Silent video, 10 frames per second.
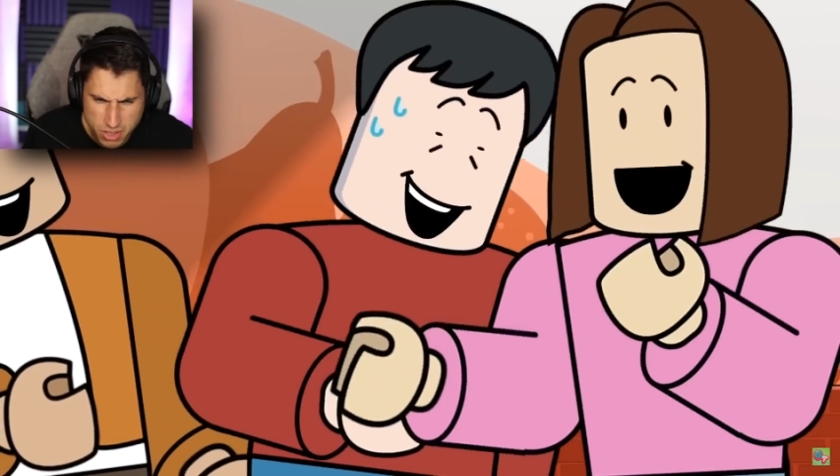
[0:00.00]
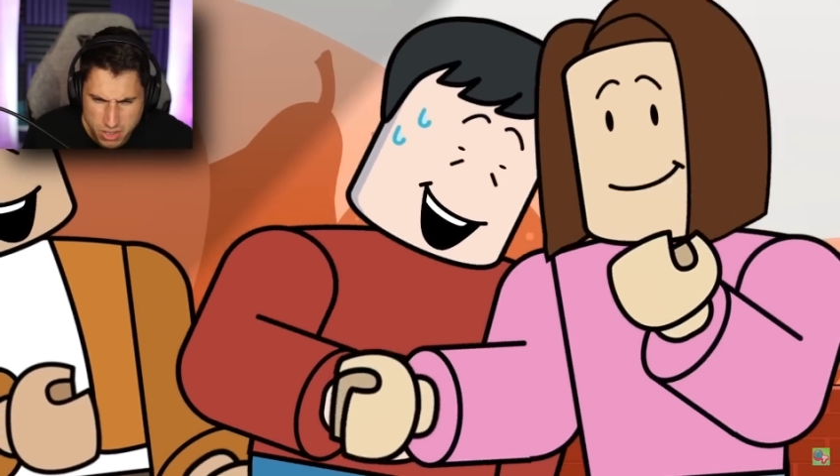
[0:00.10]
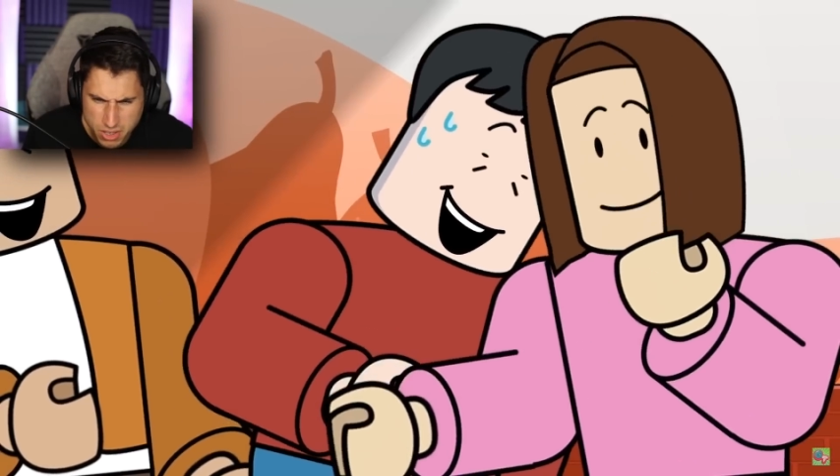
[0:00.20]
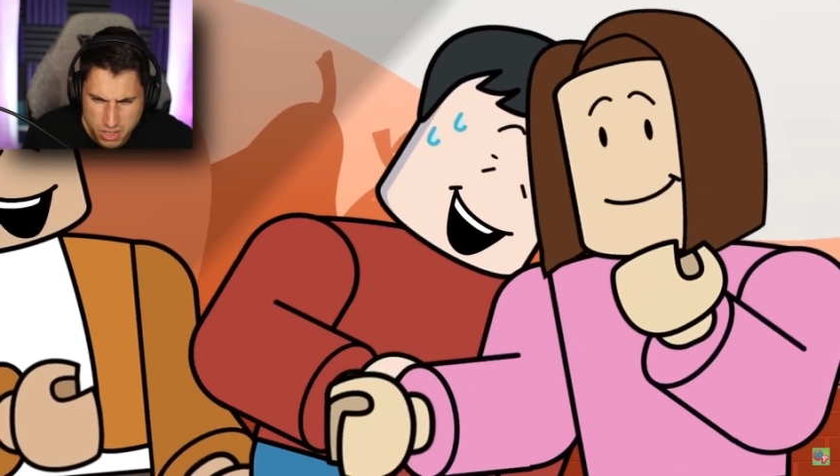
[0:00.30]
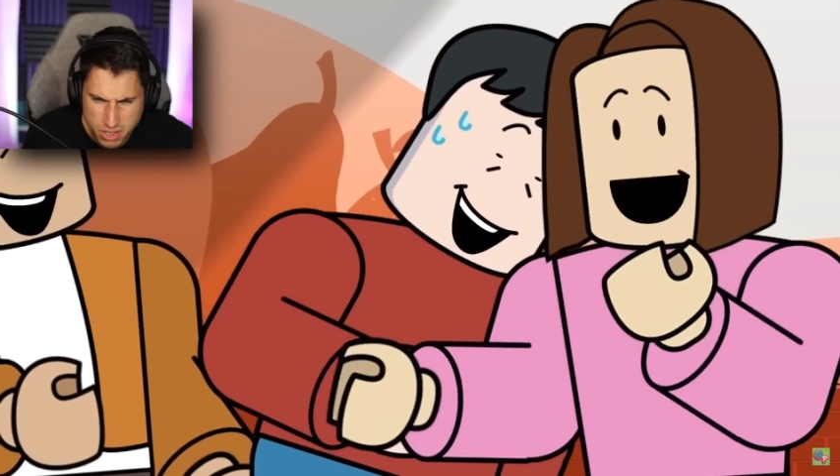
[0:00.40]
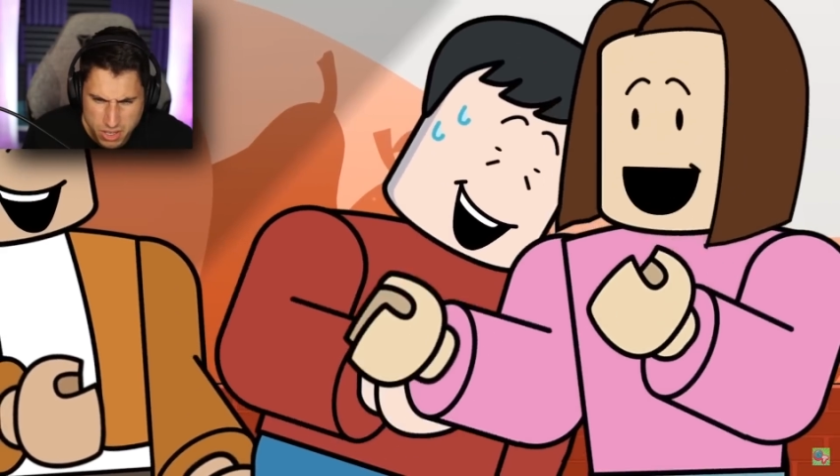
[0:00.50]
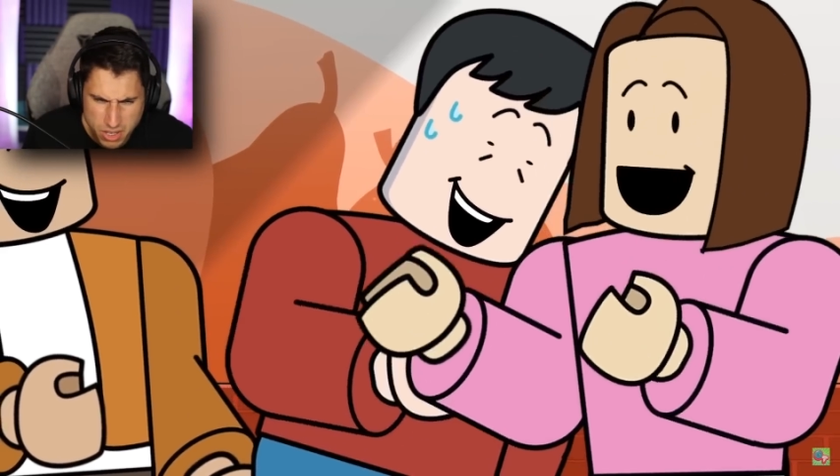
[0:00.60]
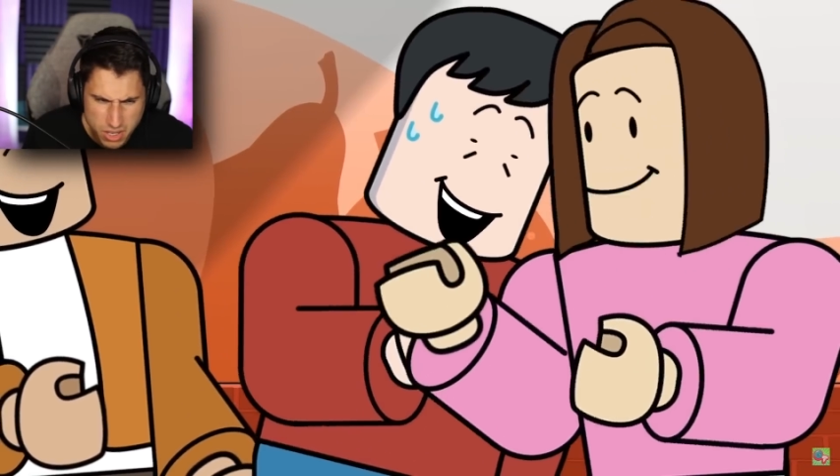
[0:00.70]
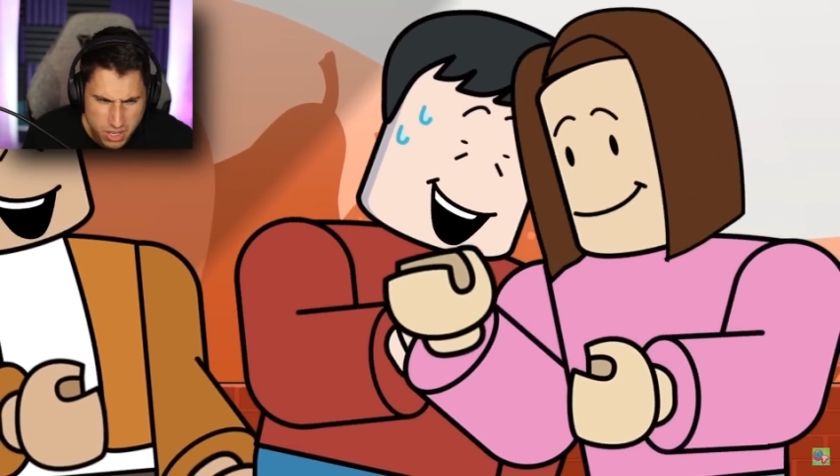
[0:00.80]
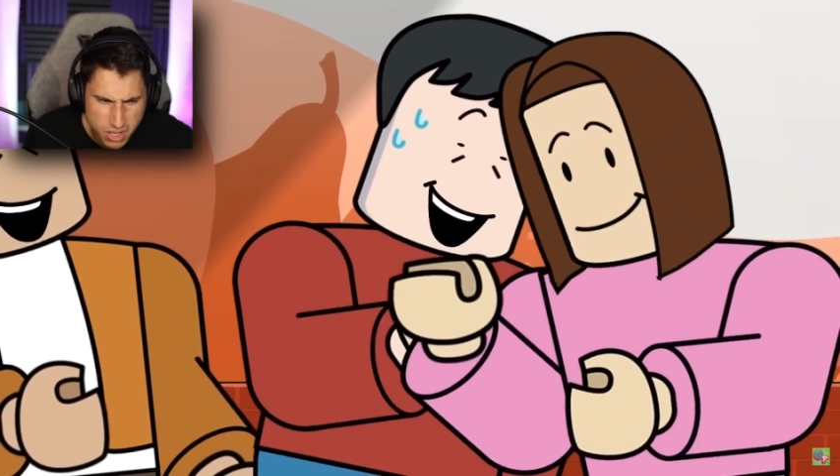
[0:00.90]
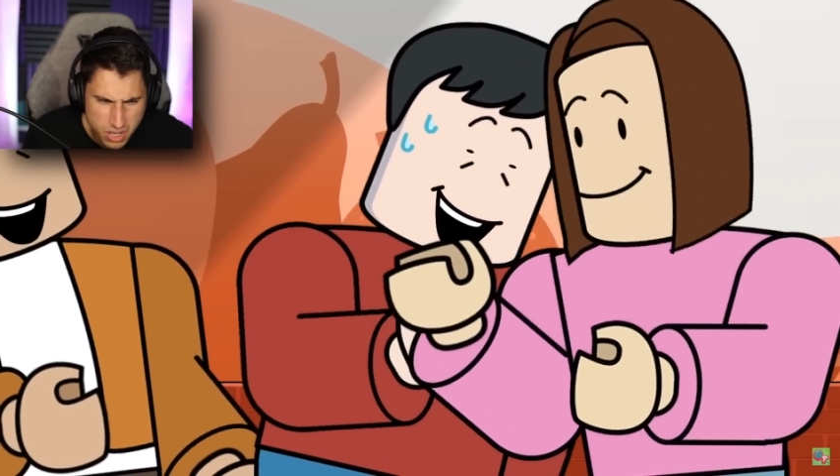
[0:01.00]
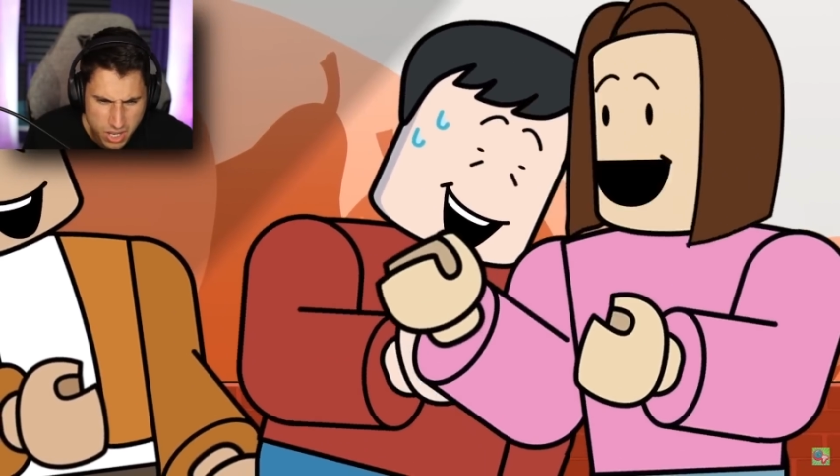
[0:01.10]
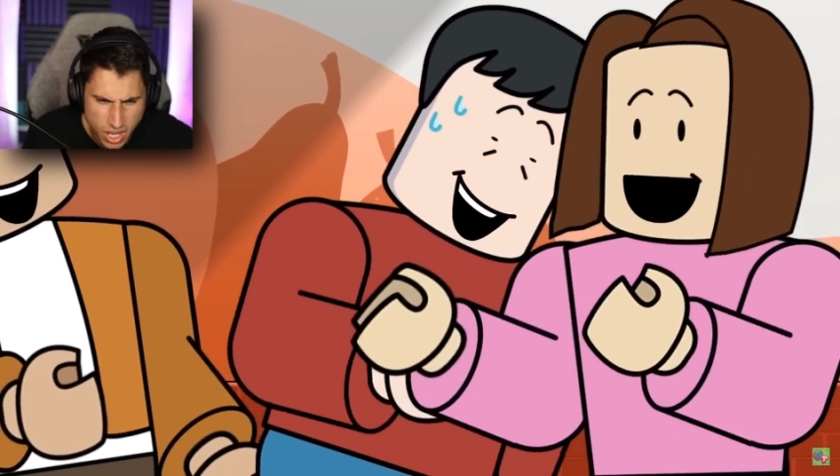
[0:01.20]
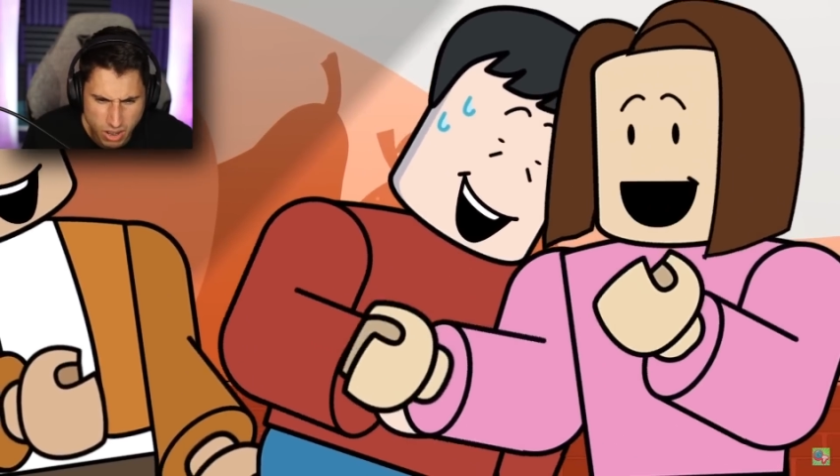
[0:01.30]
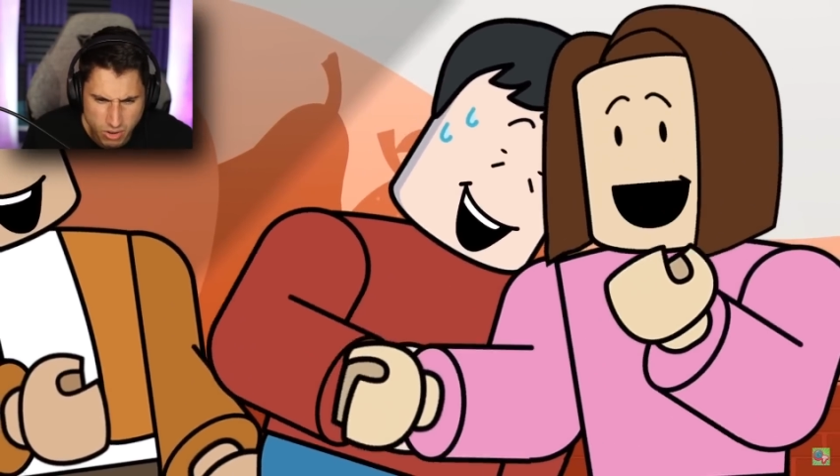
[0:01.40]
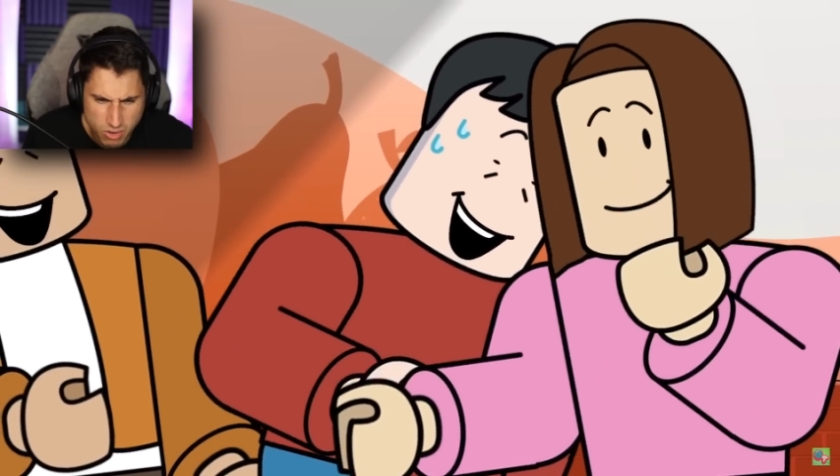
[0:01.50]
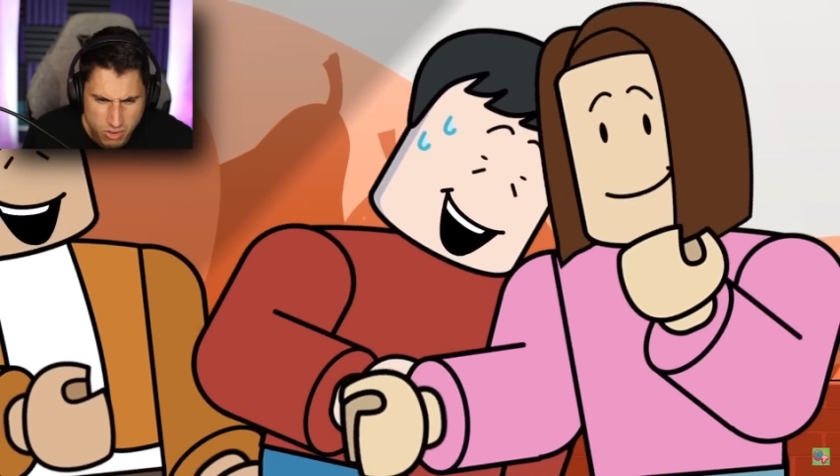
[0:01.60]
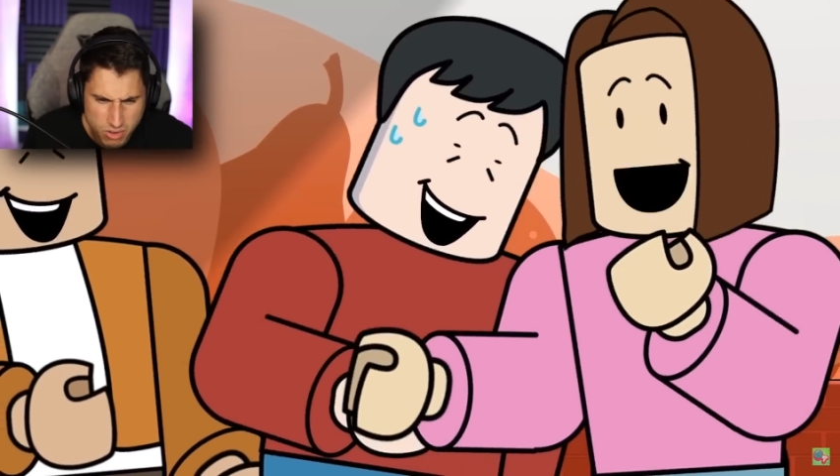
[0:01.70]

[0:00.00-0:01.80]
for who I was. Oh.